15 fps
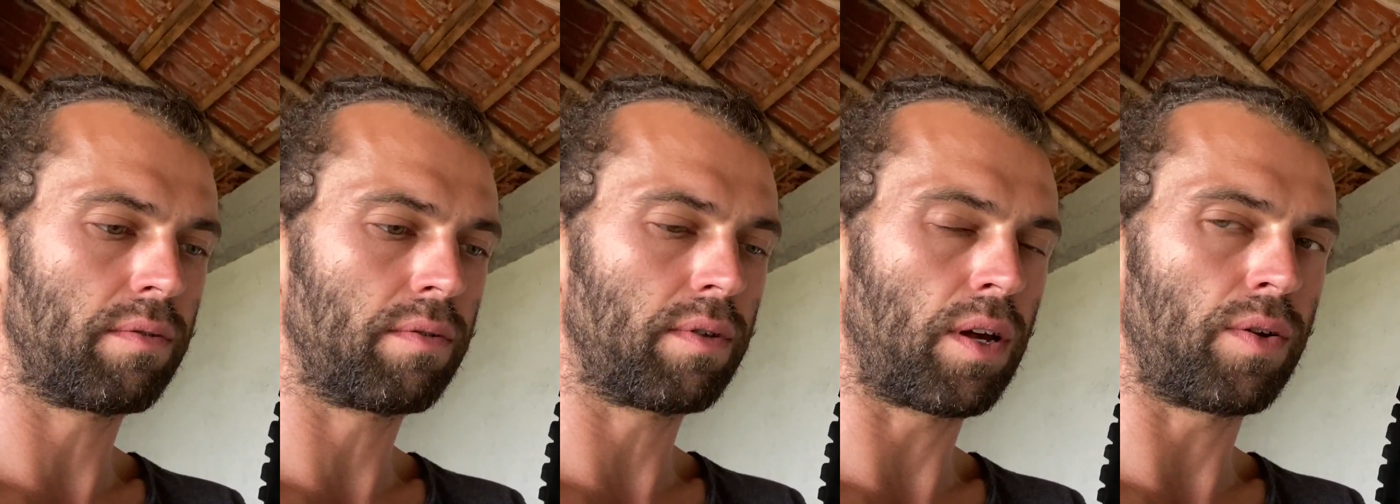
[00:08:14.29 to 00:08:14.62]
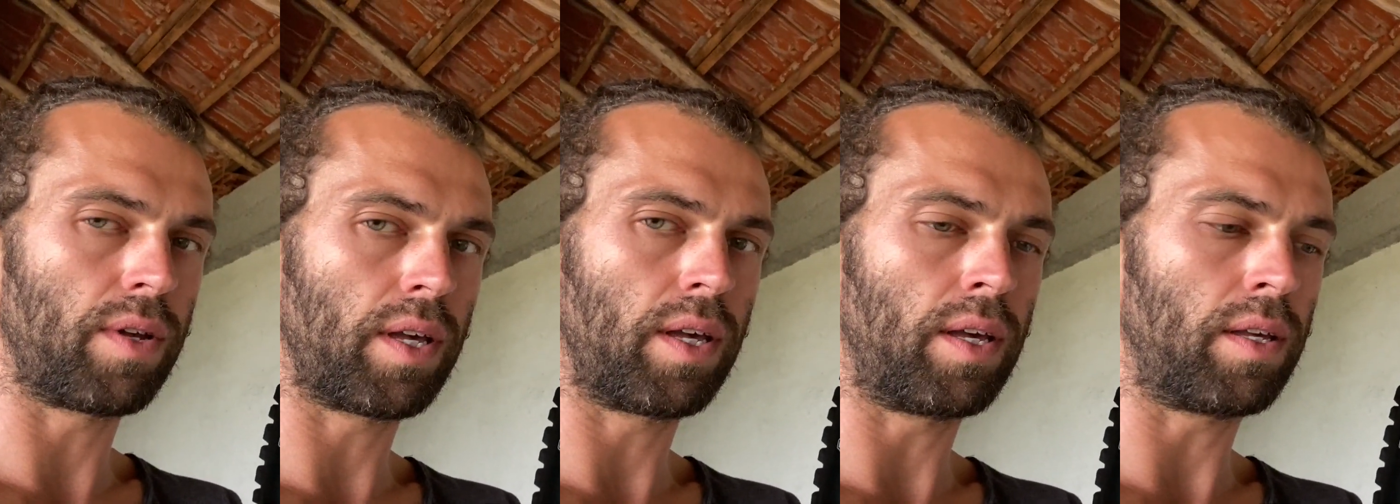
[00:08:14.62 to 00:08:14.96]

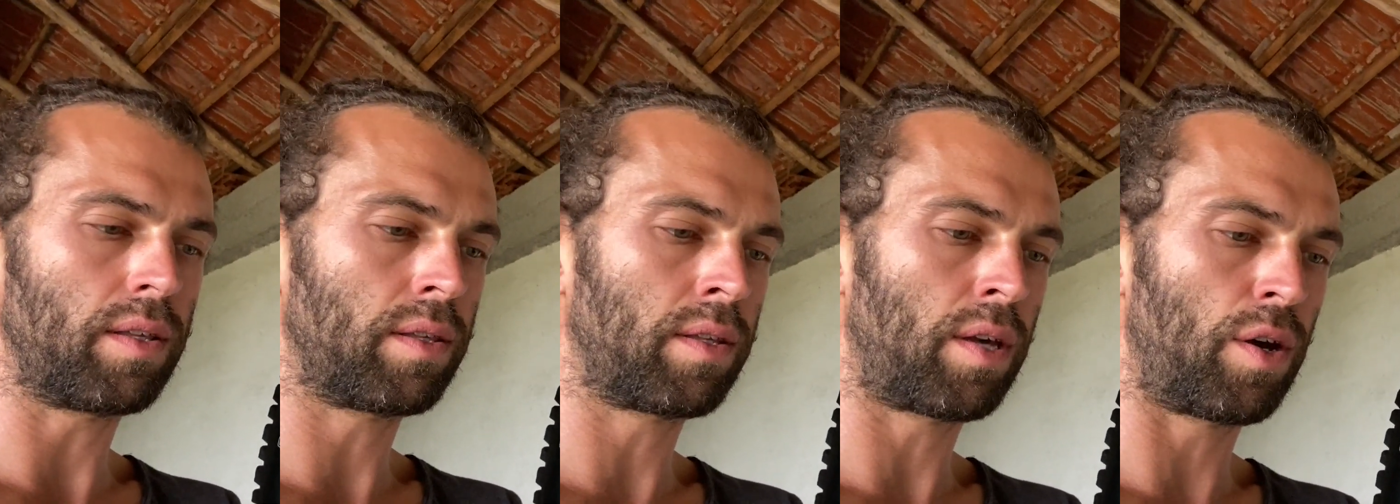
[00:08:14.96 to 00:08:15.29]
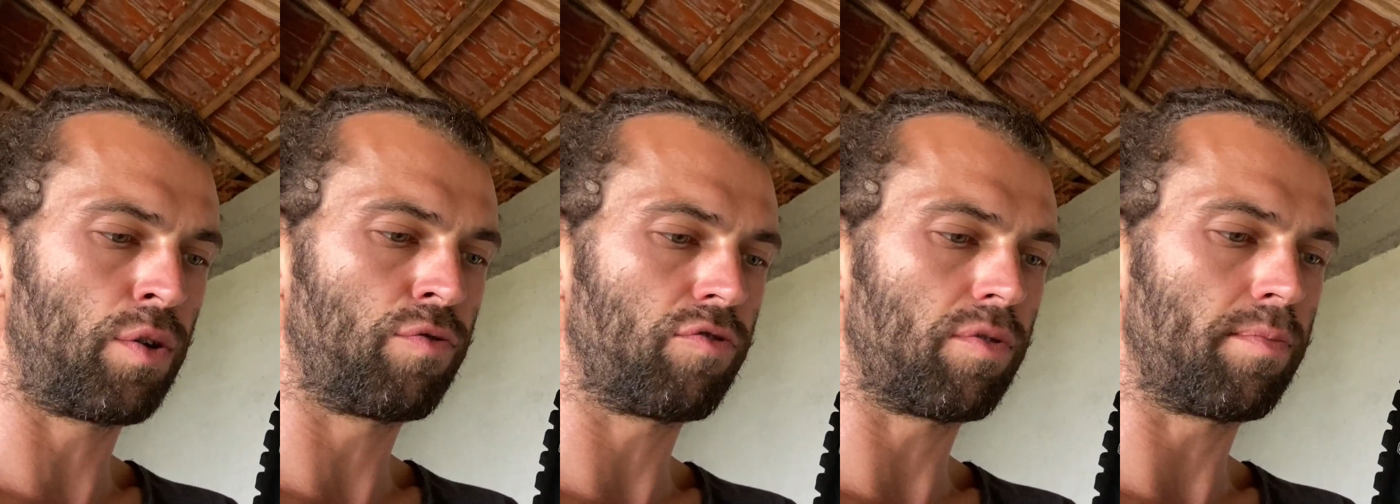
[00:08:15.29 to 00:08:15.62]
only
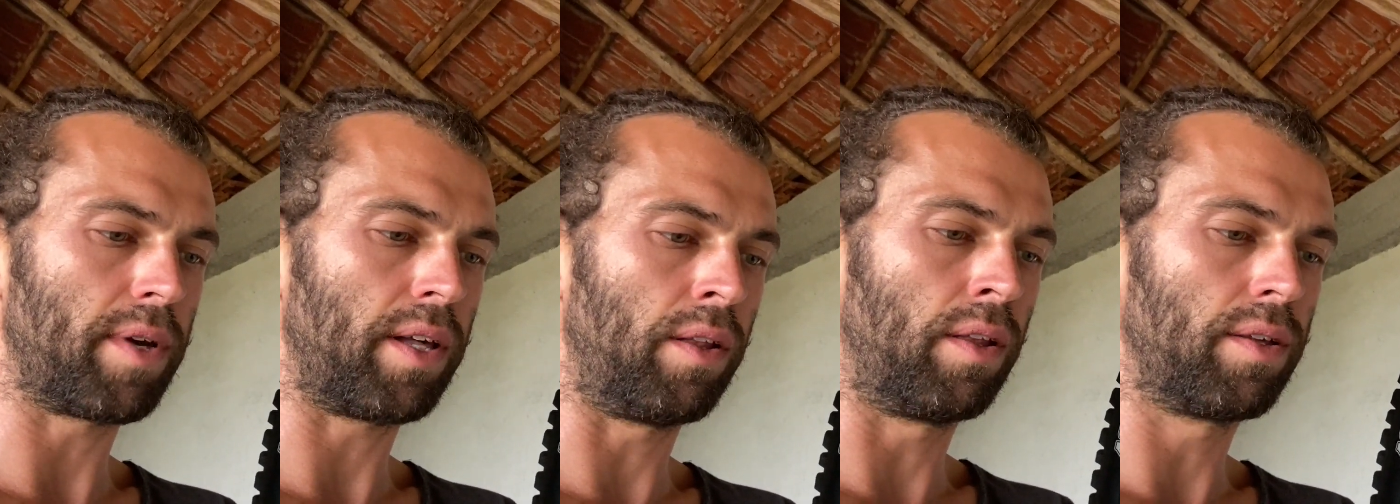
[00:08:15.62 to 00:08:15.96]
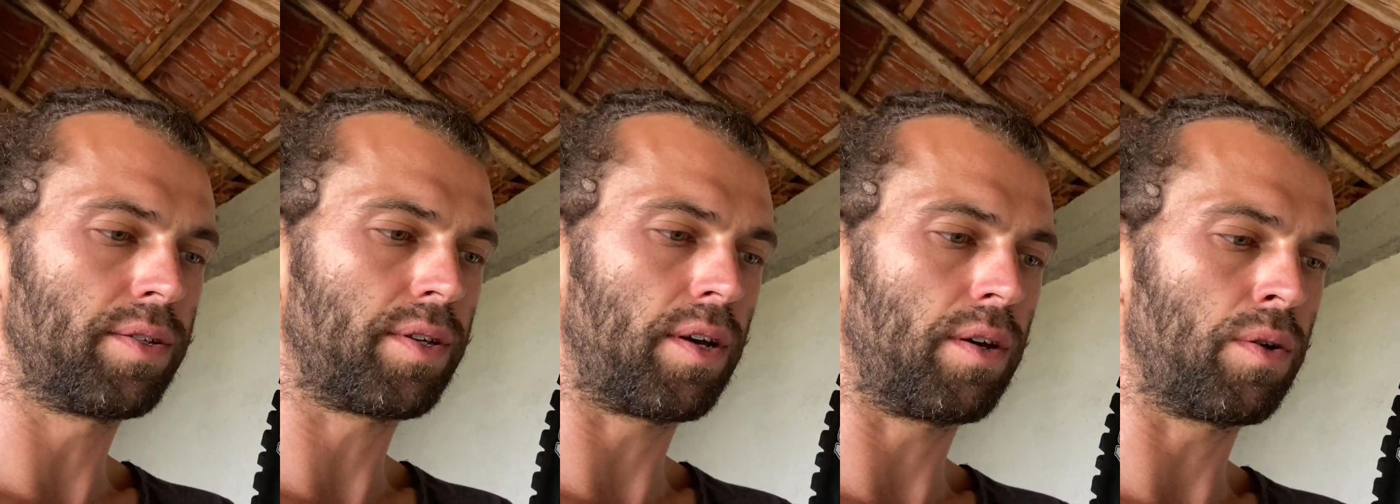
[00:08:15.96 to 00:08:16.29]
200ml,
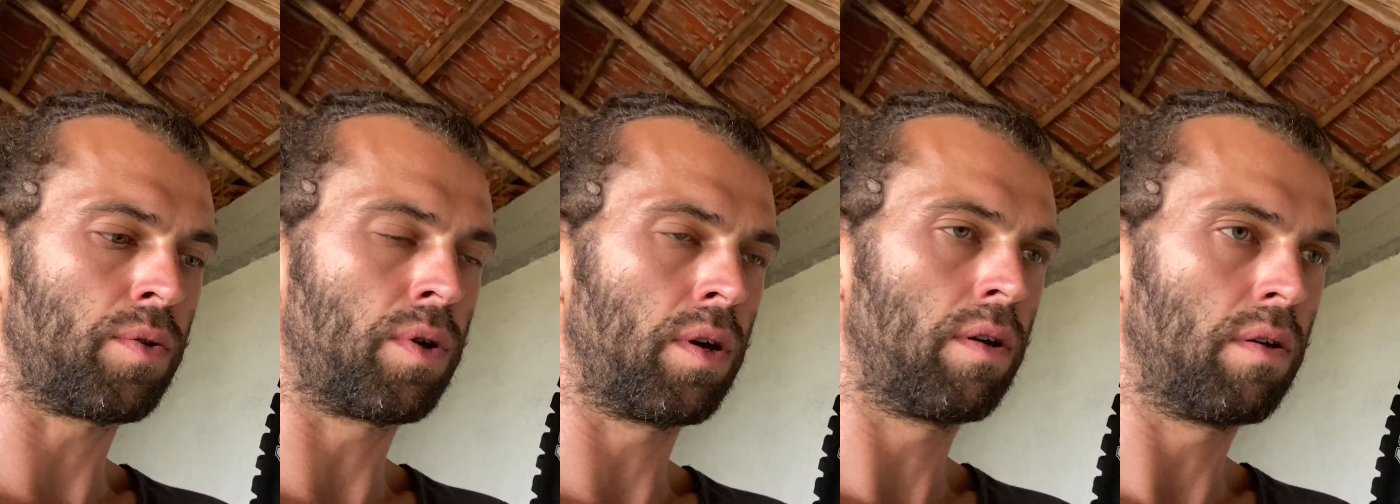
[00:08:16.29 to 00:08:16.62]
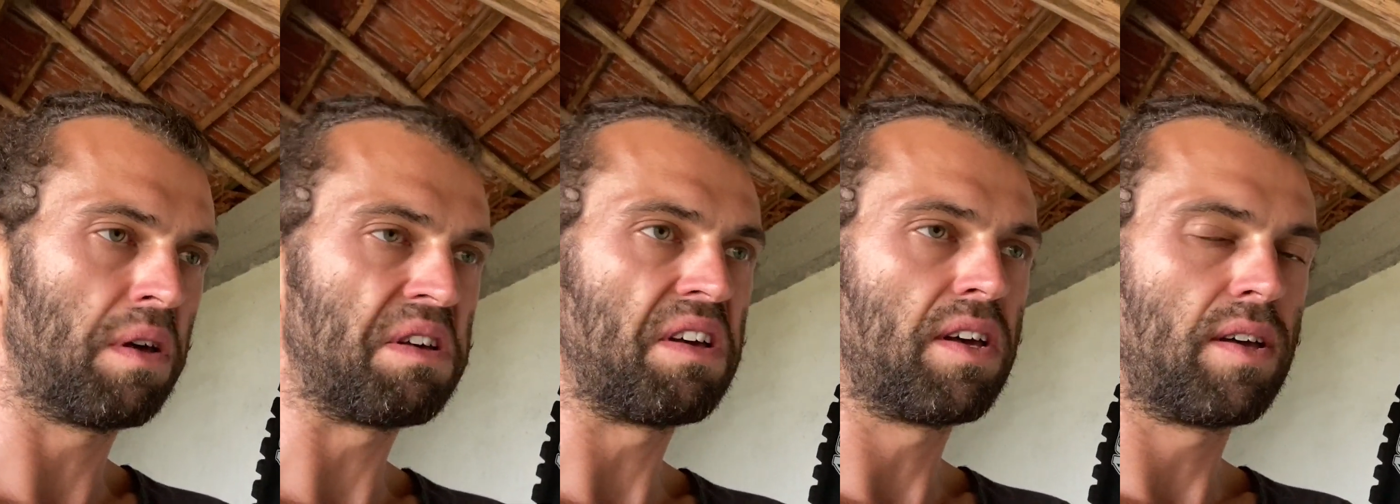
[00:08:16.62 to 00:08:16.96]
so
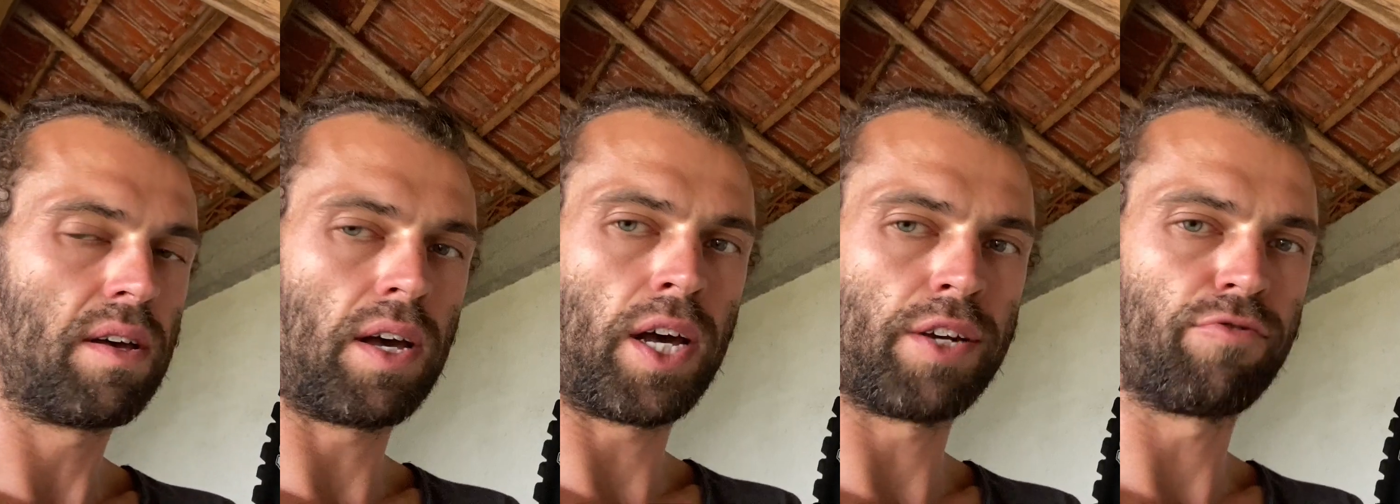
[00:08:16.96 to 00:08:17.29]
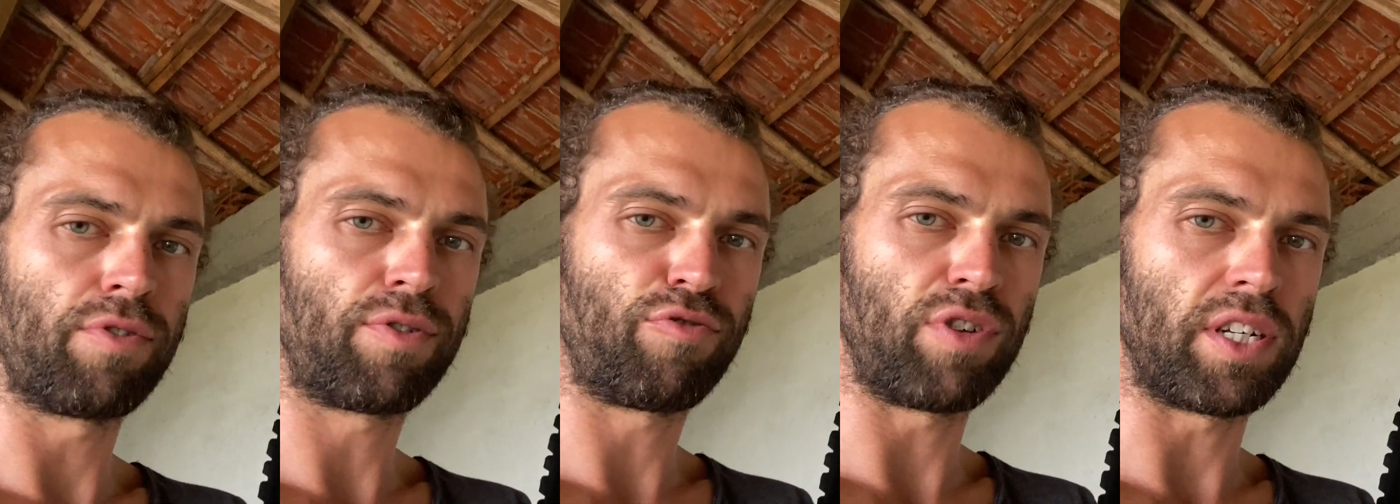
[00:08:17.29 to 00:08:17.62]

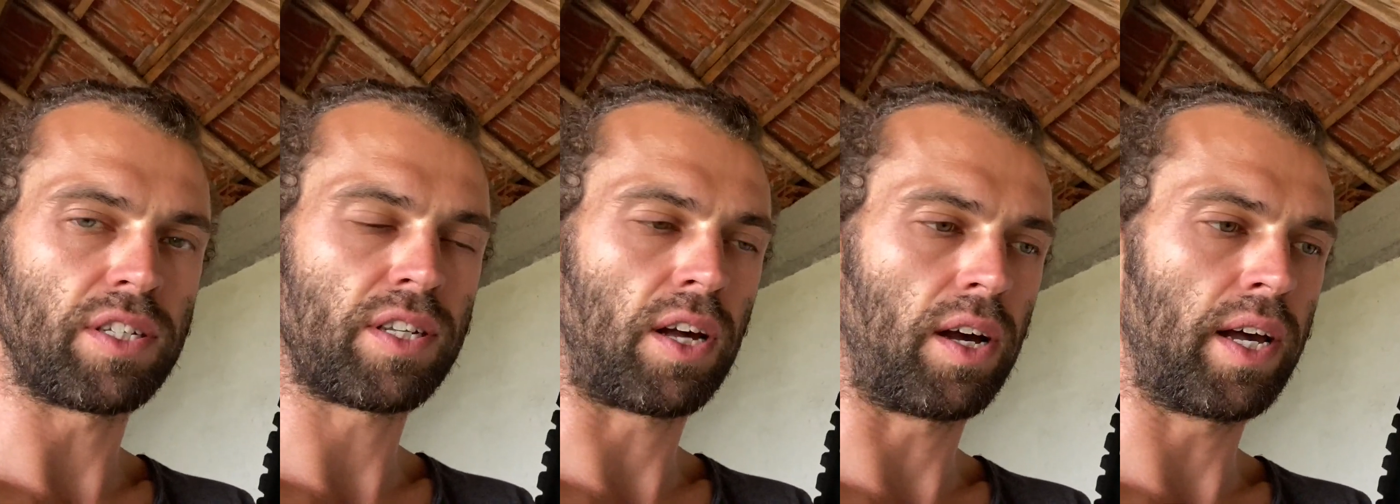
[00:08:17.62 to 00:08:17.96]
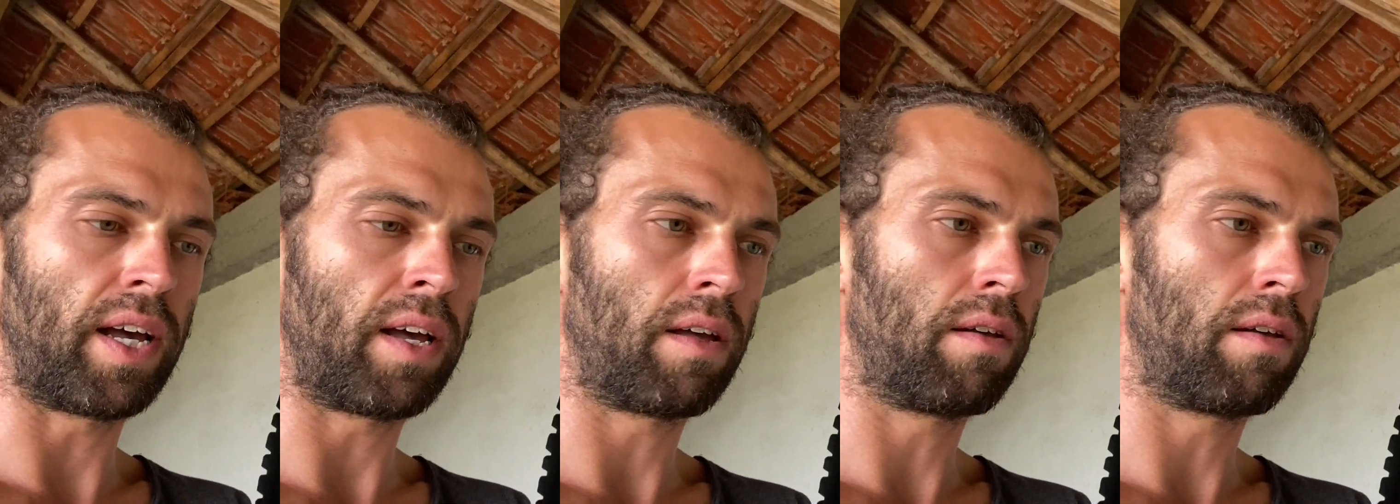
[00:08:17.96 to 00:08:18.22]
100 for each tyre.